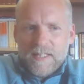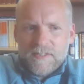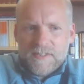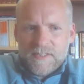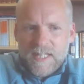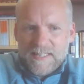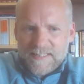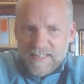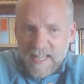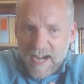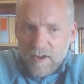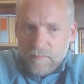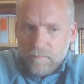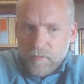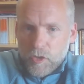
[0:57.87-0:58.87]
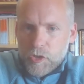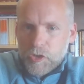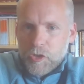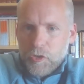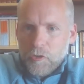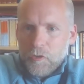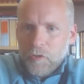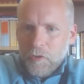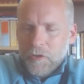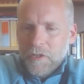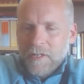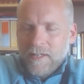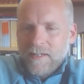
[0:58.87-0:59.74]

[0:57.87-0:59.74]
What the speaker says: It's there in verse 2.